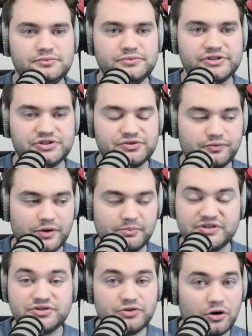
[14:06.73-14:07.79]
the, from the
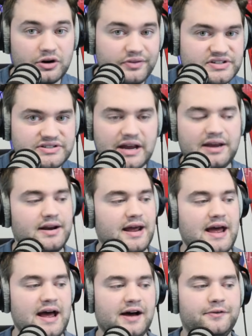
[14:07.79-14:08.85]
start of the second
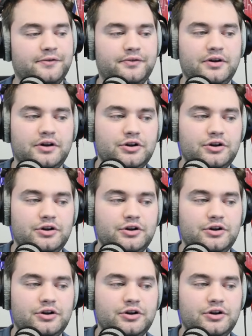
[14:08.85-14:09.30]
half